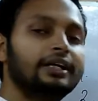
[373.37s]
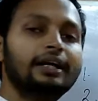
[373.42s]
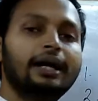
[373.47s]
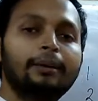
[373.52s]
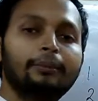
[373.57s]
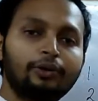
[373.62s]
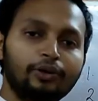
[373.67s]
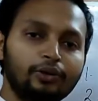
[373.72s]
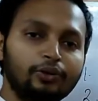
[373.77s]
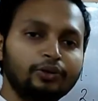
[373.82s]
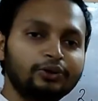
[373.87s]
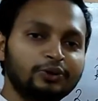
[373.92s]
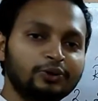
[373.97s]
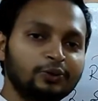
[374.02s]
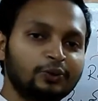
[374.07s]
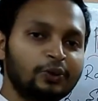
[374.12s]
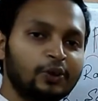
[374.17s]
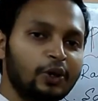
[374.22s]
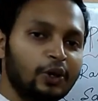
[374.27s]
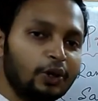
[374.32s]
diamond also.
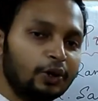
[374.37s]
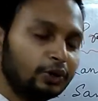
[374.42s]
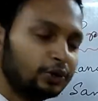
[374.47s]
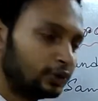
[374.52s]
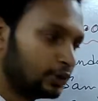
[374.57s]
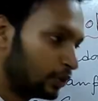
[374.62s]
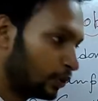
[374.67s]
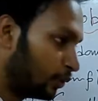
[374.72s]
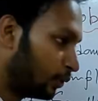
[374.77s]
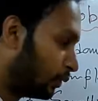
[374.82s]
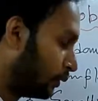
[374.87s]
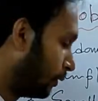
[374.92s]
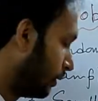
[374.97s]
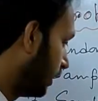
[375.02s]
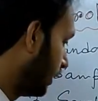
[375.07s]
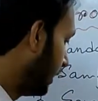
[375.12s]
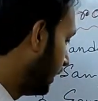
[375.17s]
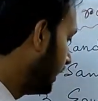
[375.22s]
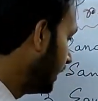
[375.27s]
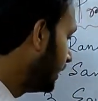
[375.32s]
So
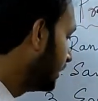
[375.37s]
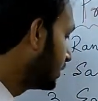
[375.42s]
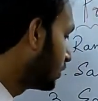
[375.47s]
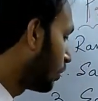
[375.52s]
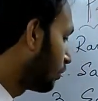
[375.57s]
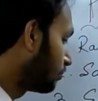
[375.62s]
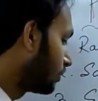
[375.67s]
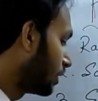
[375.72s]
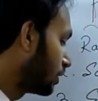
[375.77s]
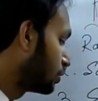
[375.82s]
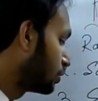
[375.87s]
each one of